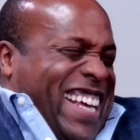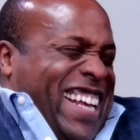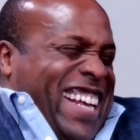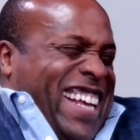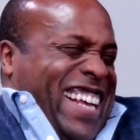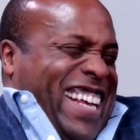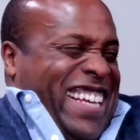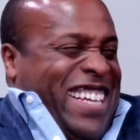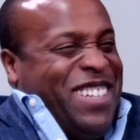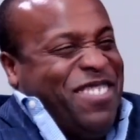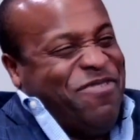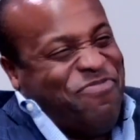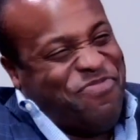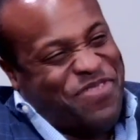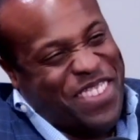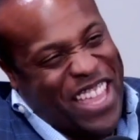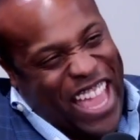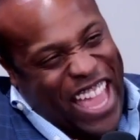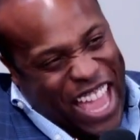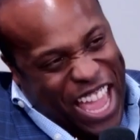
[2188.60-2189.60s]

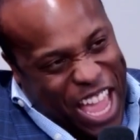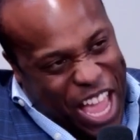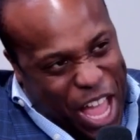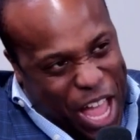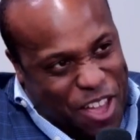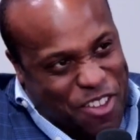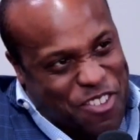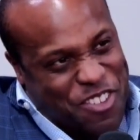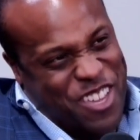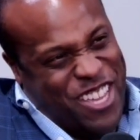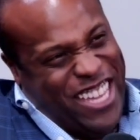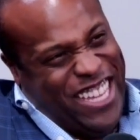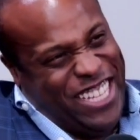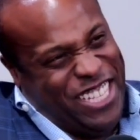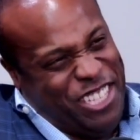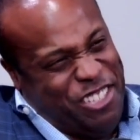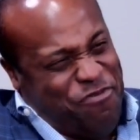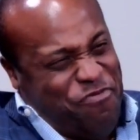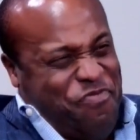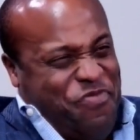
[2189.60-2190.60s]
minuscule
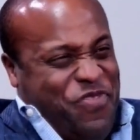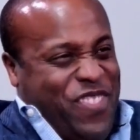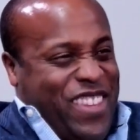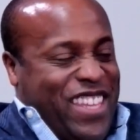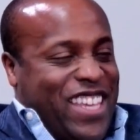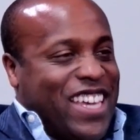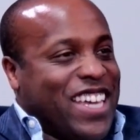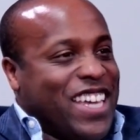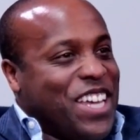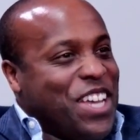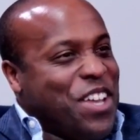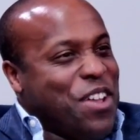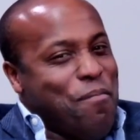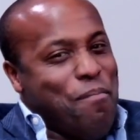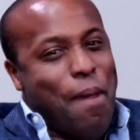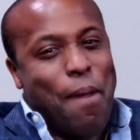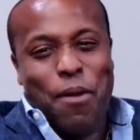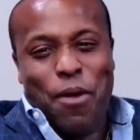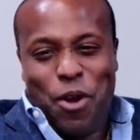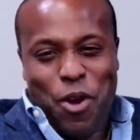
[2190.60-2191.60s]
portion
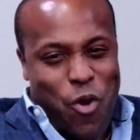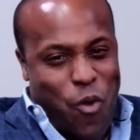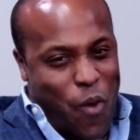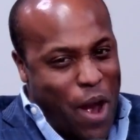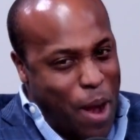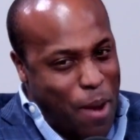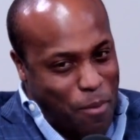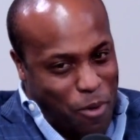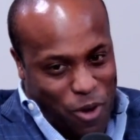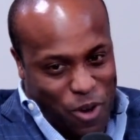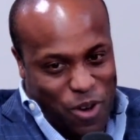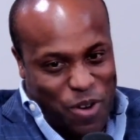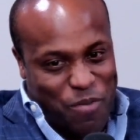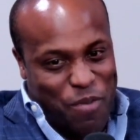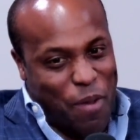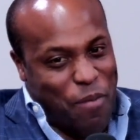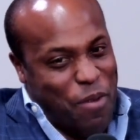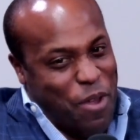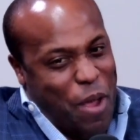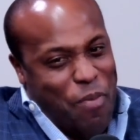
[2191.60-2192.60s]
grammar. Of what I was
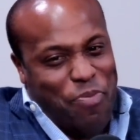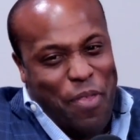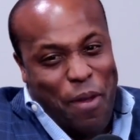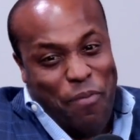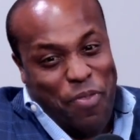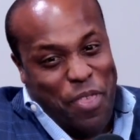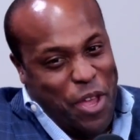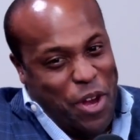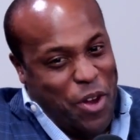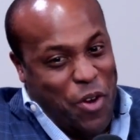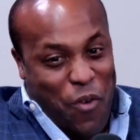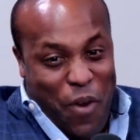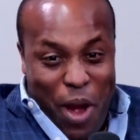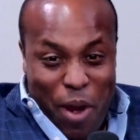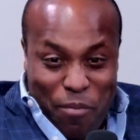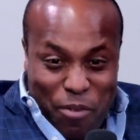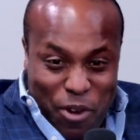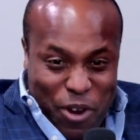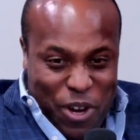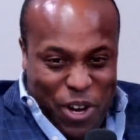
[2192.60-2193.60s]
saying. I'm thinking
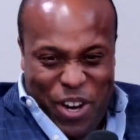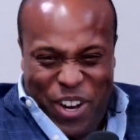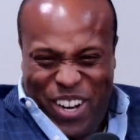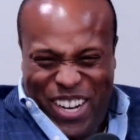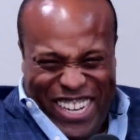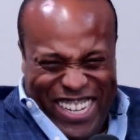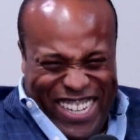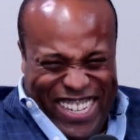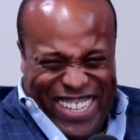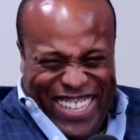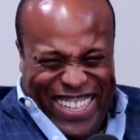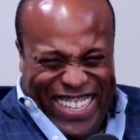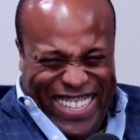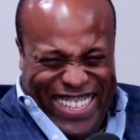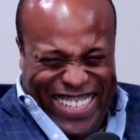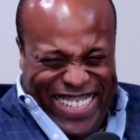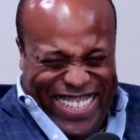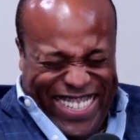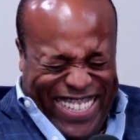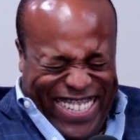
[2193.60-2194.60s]
grammar. Yeah, what
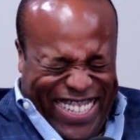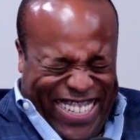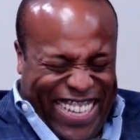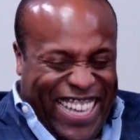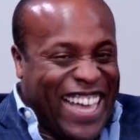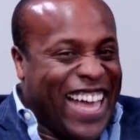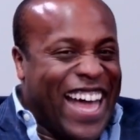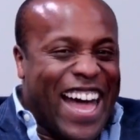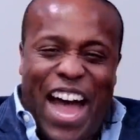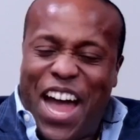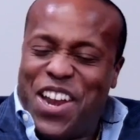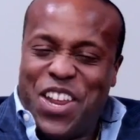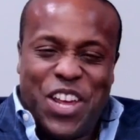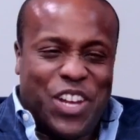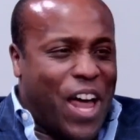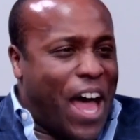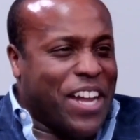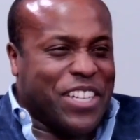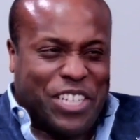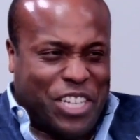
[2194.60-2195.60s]
I was saying.
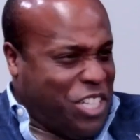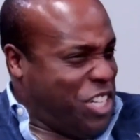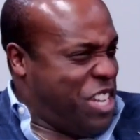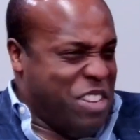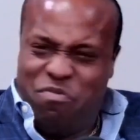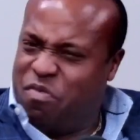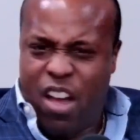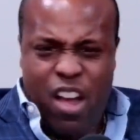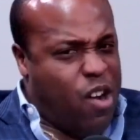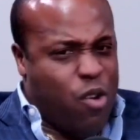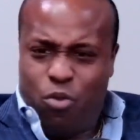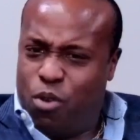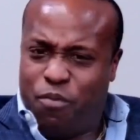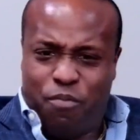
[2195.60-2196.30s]
Ideologically, no.